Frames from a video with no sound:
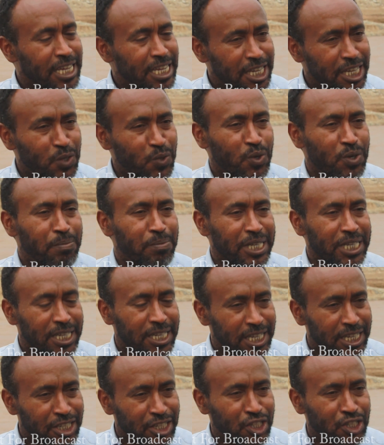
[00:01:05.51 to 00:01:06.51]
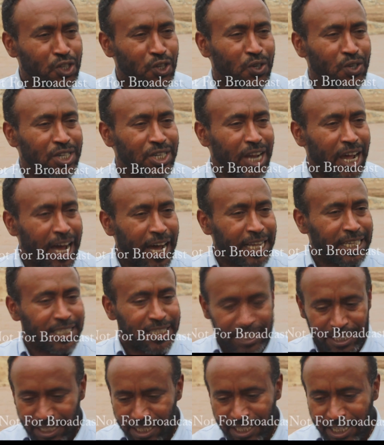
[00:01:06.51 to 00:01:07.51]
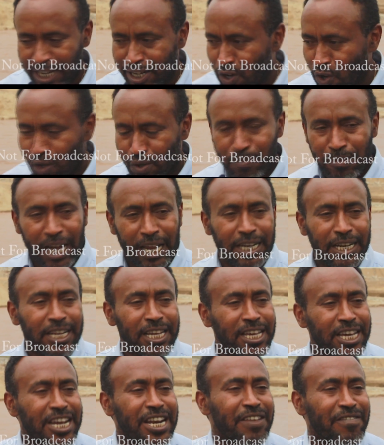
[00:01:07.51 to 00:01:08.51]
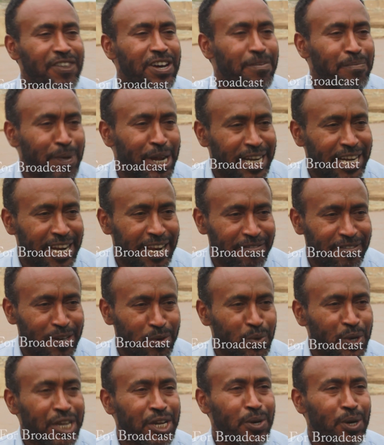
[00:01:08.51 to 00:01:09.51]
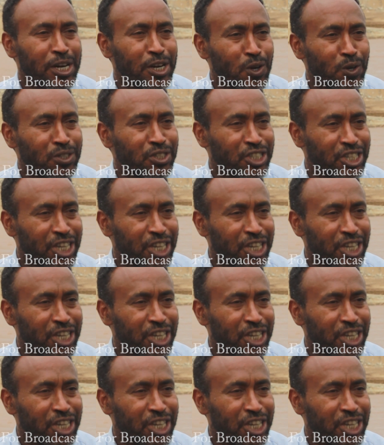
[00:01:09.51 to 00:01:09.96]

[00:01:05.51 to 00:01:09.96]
it will be installed at the normal river bed level. We will not